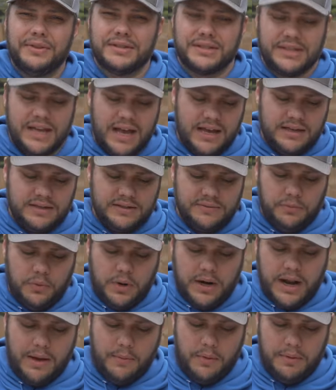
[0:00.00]
the size of
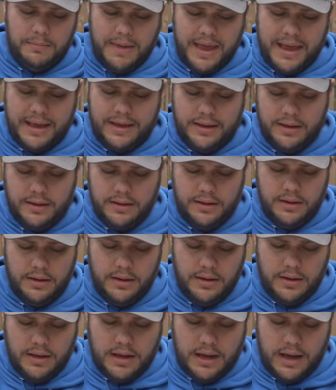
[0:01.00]
what I would make
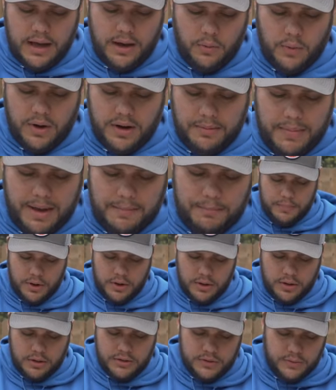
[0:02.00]
uh, one of my
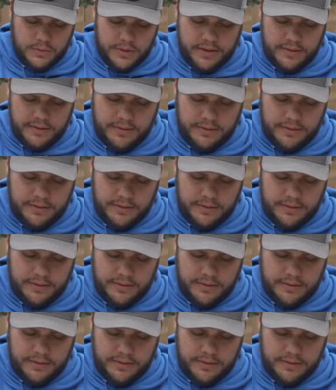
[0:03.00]
burgers with,